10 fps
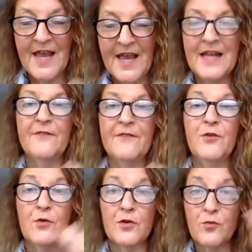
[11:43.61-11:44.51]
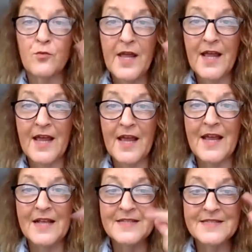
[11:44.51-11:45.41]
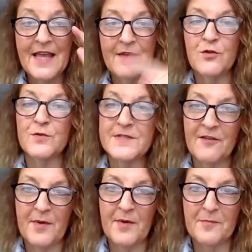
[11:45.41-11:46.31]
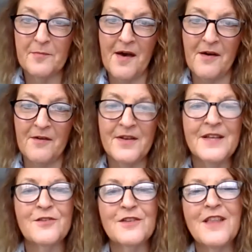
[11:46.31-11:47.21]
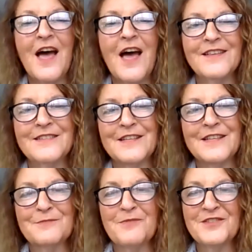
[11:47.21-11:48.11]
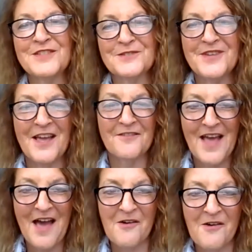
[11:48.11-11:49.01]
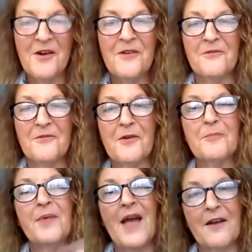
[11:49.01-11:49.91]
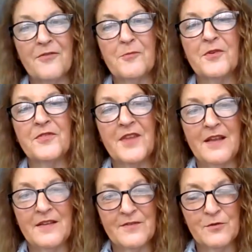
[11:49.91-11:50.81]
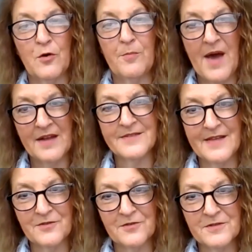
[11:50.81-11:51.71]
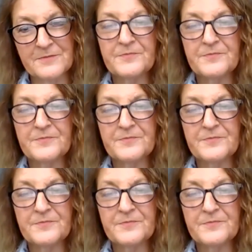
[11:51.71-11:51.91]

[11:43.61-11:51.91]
And if you could ring and got saved, you were saved by the bell. So a lot of these expressions that we have now were back from when they stole body snatchers.